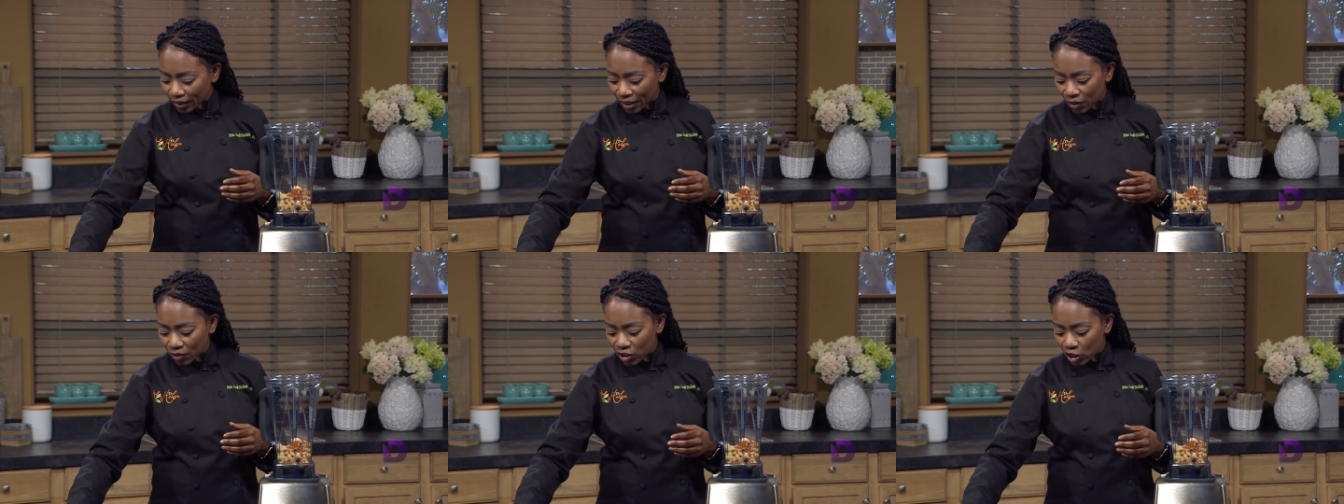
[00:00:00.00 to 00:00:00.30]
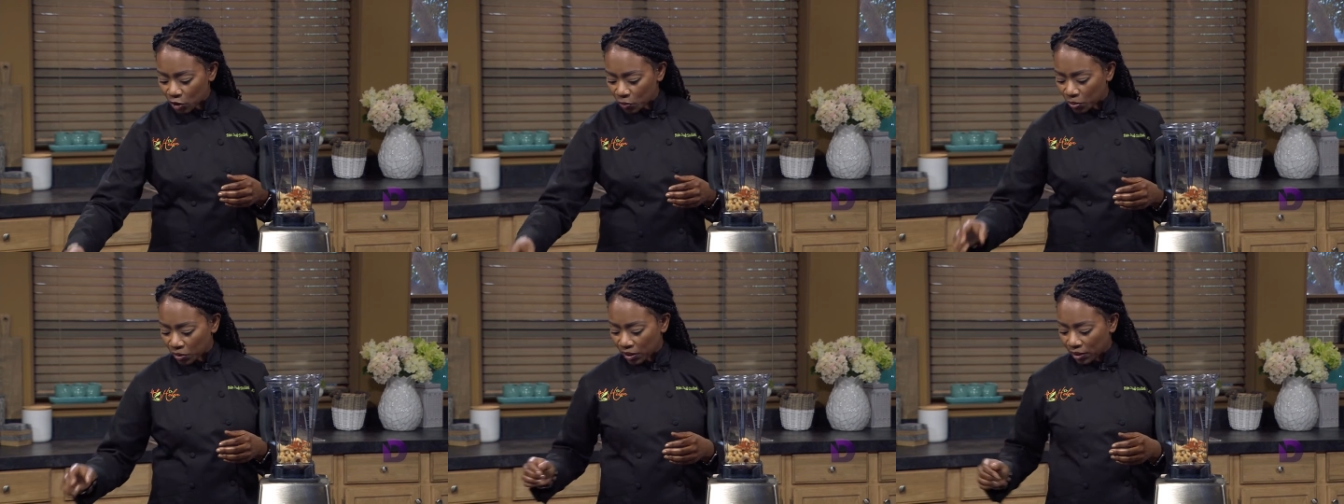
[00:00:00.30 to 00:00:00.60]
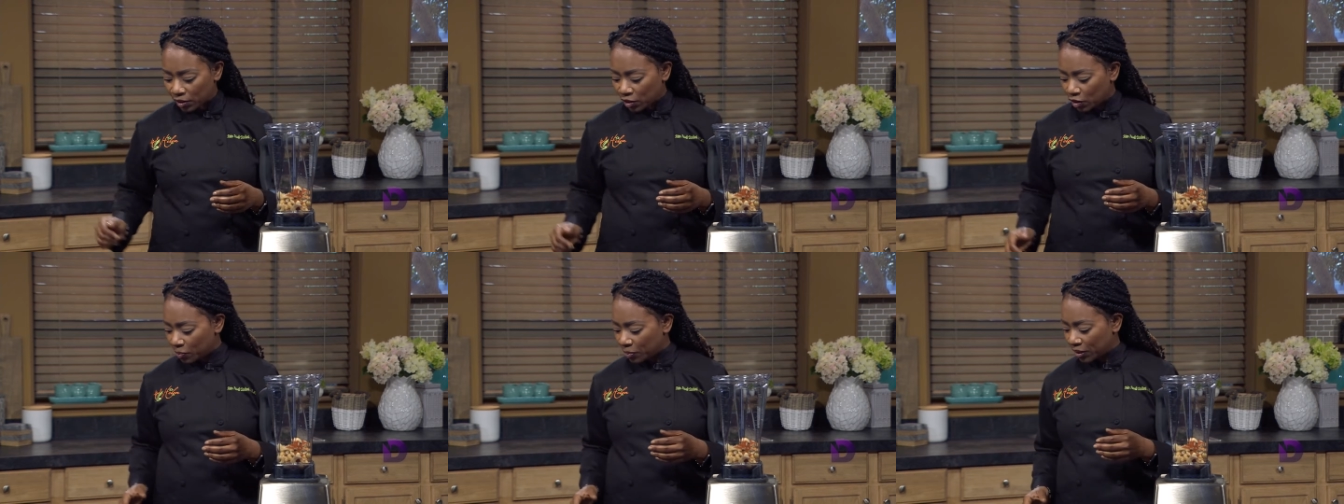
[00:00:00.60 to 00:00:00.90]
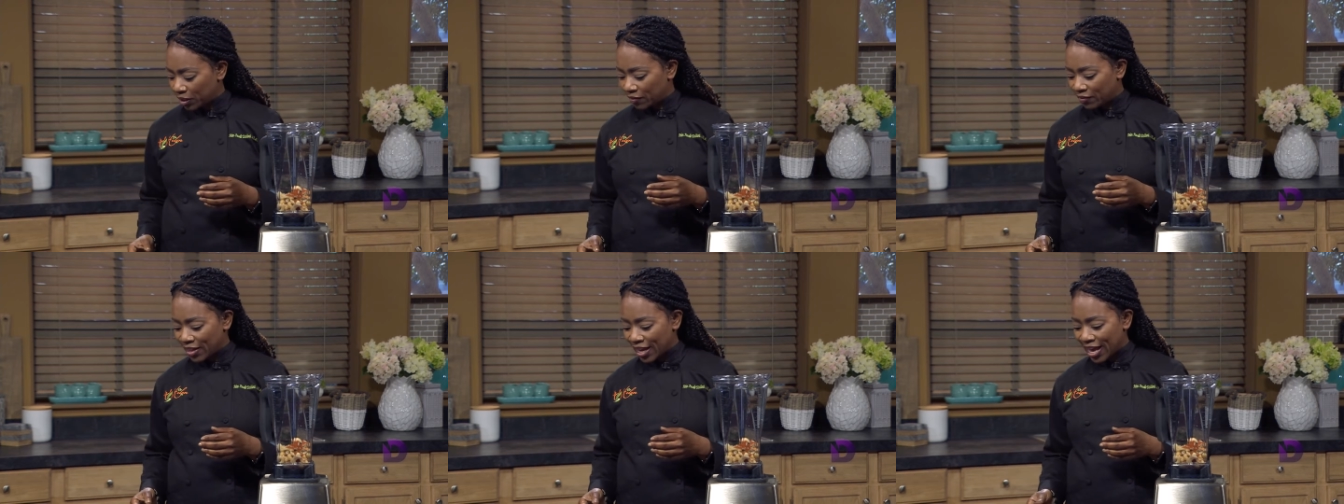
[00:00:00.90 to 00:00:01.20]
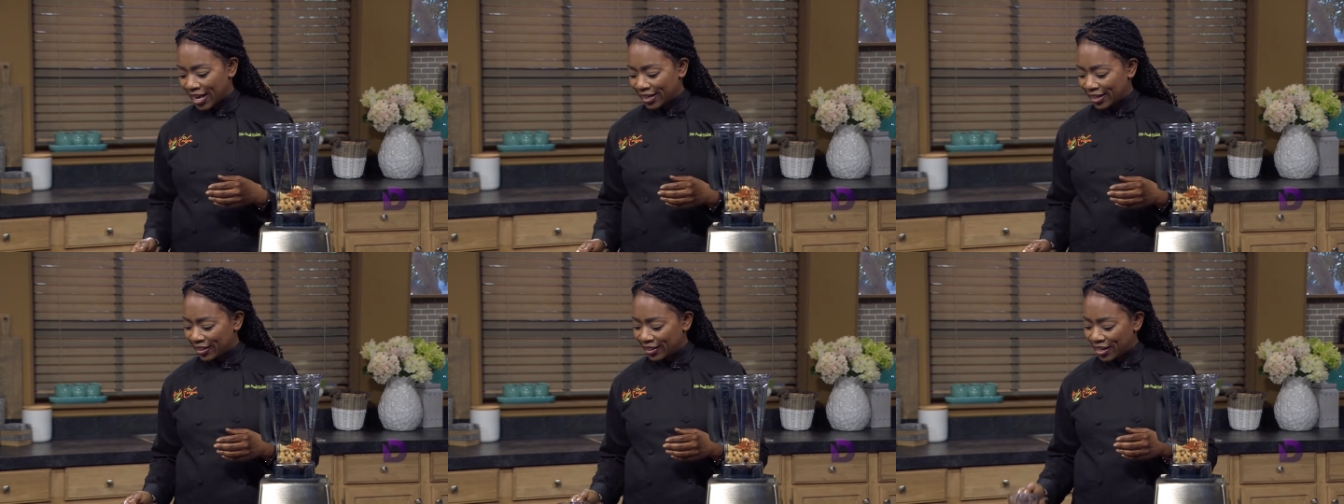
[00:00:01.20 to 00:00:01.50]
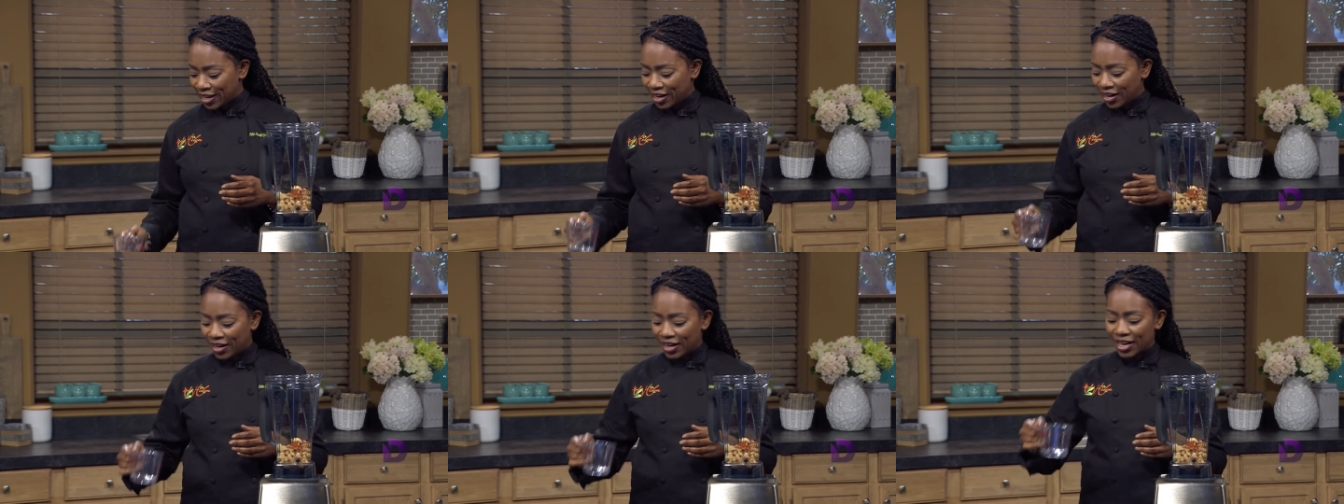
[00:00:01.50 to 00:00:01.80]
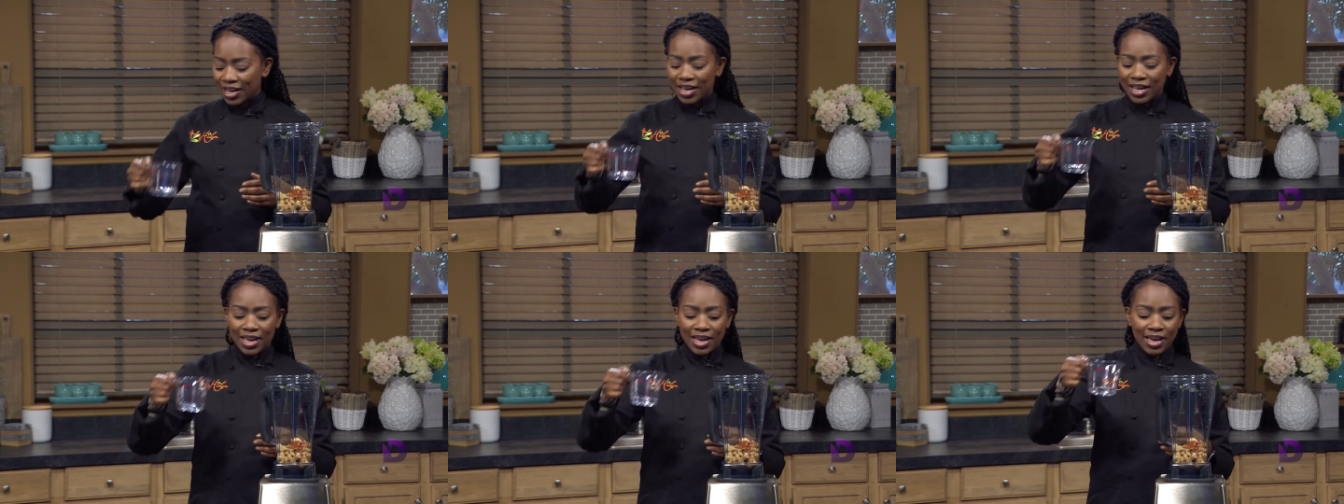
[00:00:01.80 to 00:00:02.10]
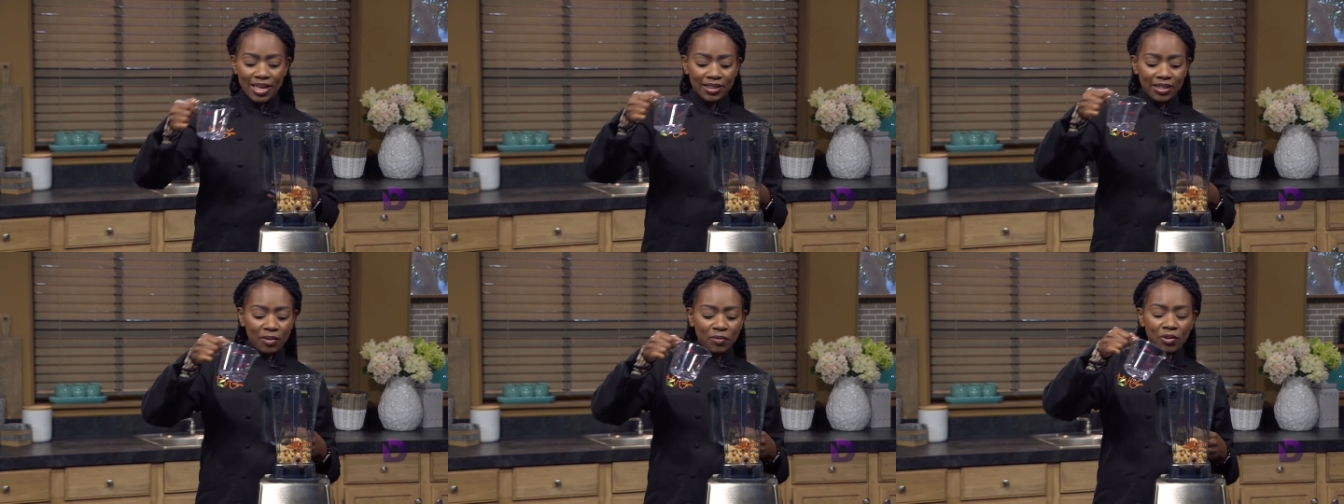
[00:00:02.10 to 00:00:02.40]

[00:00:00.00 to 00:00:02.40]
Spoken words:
Just put a little bit of that in there. And then